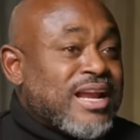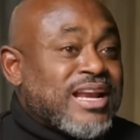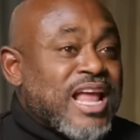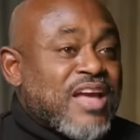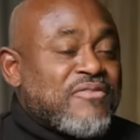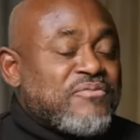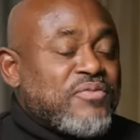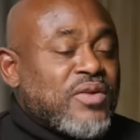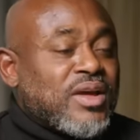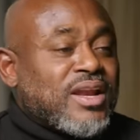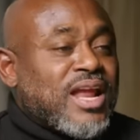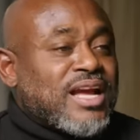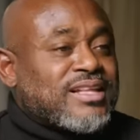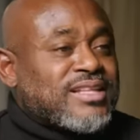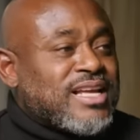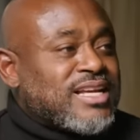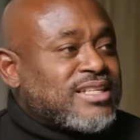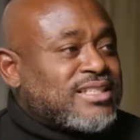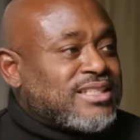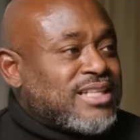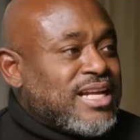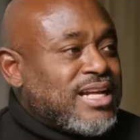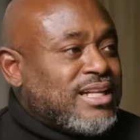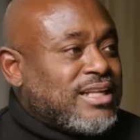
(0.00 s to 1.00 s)
They feel like
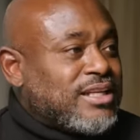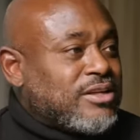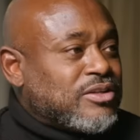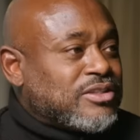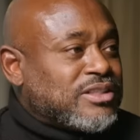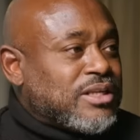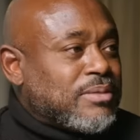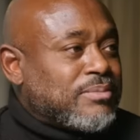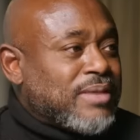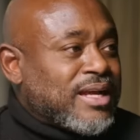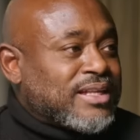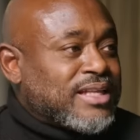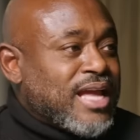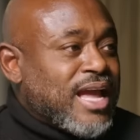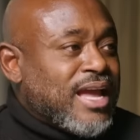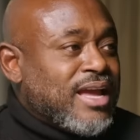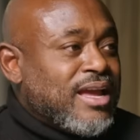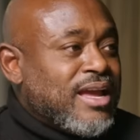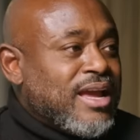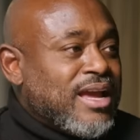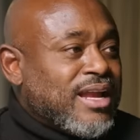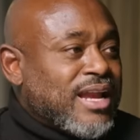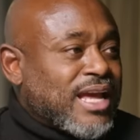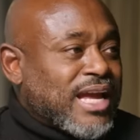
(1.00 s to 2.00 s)
they're stealing or something. Like they,
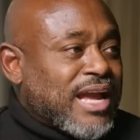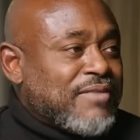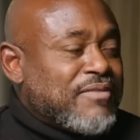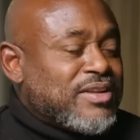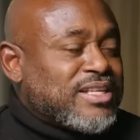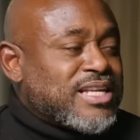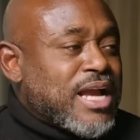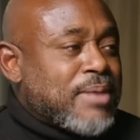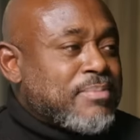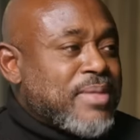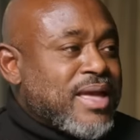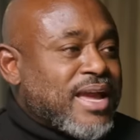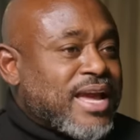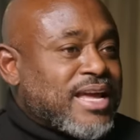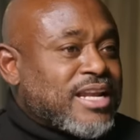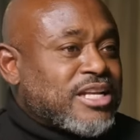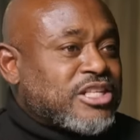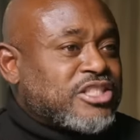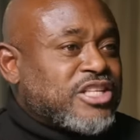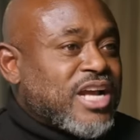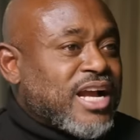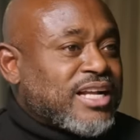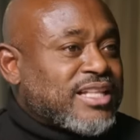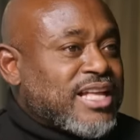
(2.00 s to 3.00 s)
right. like every time they get
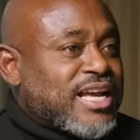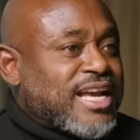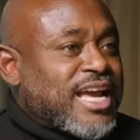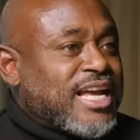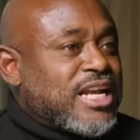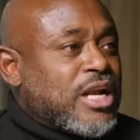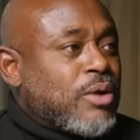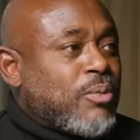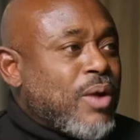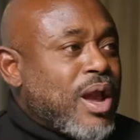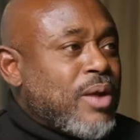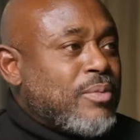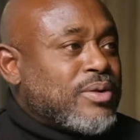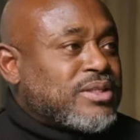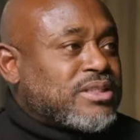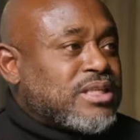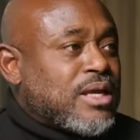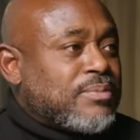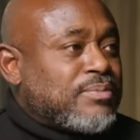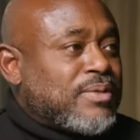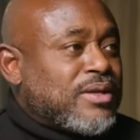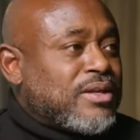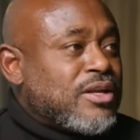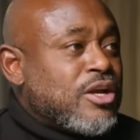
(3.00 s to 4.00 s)
a check, they're getting away with
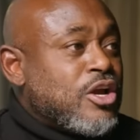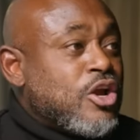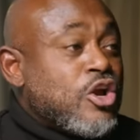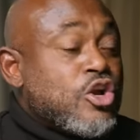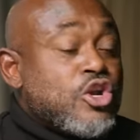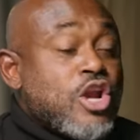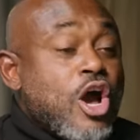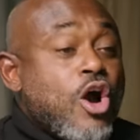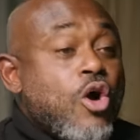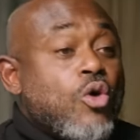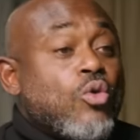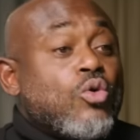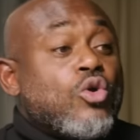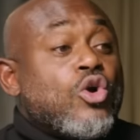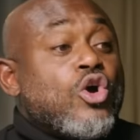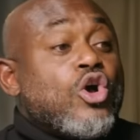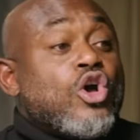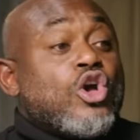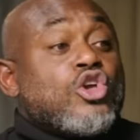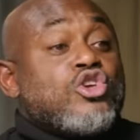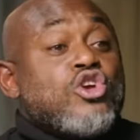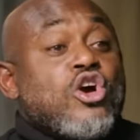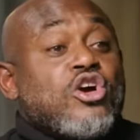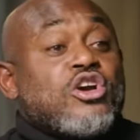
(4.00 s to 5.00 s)
something. No,
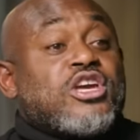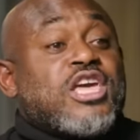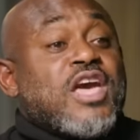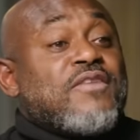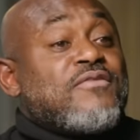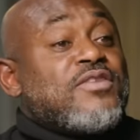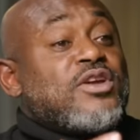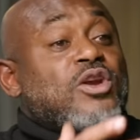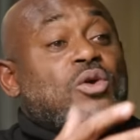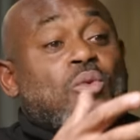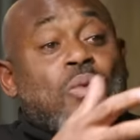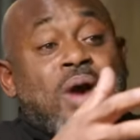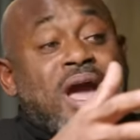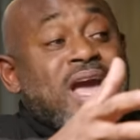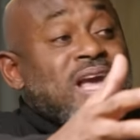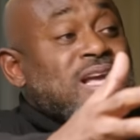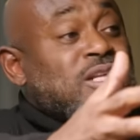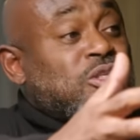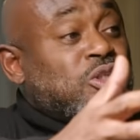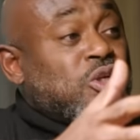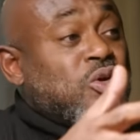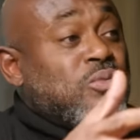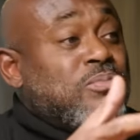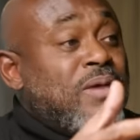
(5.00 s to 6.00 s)
you're giving
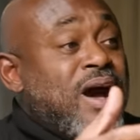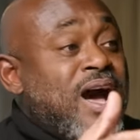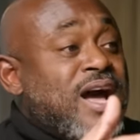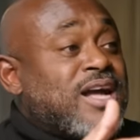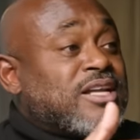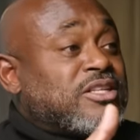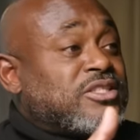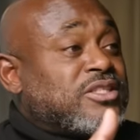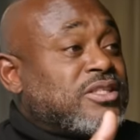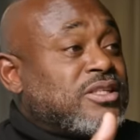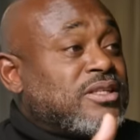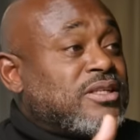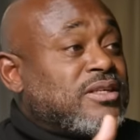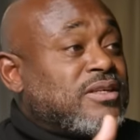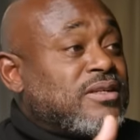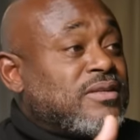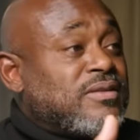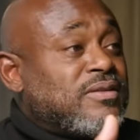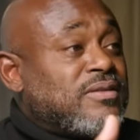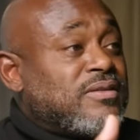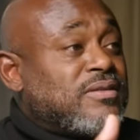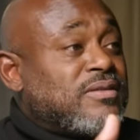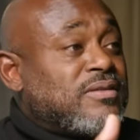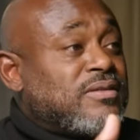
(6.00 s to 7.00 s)
away too much. Right.